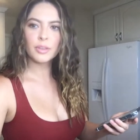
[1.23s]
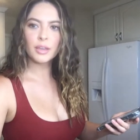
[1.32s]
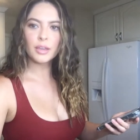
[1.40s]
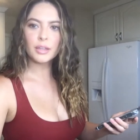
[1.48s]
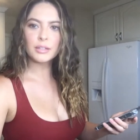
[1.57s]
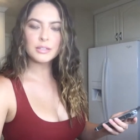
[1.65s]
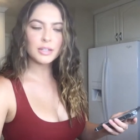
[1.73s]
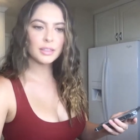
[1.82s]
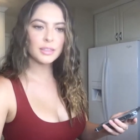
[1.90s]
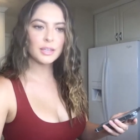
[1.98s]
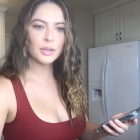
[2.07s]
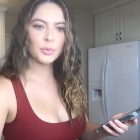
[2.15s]
We
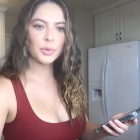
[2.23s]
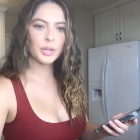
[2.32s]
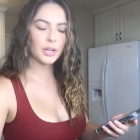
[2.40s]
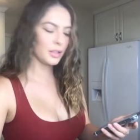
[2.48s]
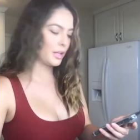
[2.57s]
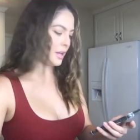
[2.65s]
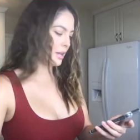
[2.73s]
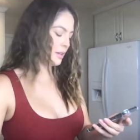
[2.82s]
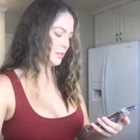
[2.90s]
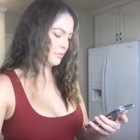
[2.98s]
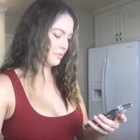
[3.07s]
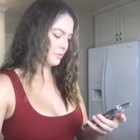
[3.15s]
Are Live.
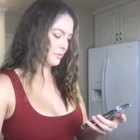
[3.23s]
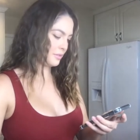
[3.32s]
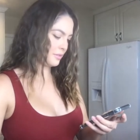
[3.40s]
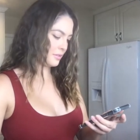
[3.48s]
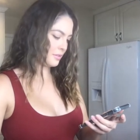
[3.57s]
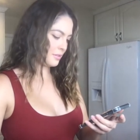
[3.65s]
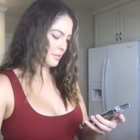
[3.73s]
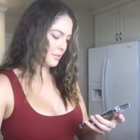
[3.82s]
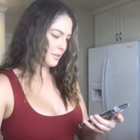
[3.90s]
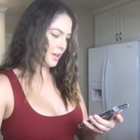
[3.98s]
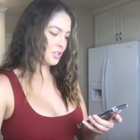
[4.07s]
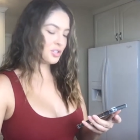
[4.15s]

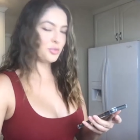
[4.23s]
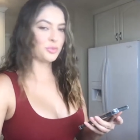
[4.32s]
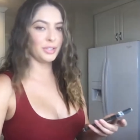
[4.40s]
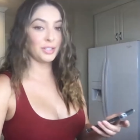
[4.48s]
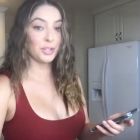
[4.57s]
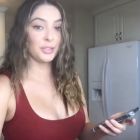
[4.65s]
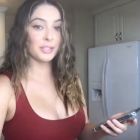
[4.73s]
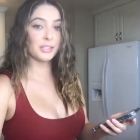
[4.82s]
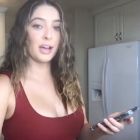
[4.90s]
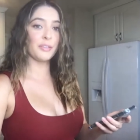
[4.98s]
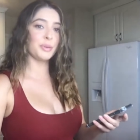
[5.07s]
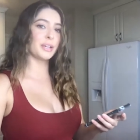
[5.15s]
I should really turn this
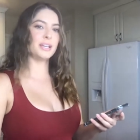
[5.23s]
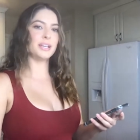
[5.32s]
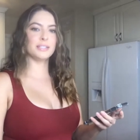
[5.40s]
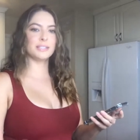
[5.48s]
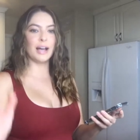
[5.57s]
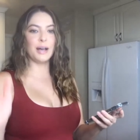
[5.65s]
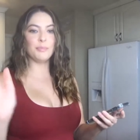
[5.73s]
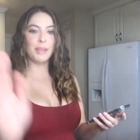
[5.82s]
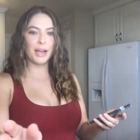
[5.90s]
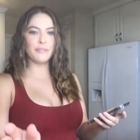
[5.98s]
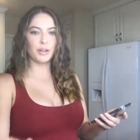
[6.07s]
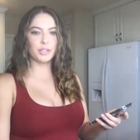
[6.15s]
off because I'm live
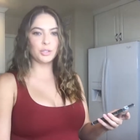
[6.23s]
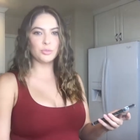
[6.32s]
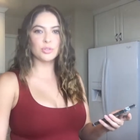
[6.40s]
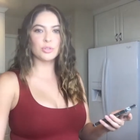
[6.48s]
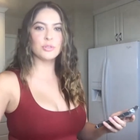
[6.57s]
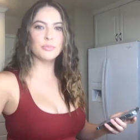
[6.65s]
on YouTube.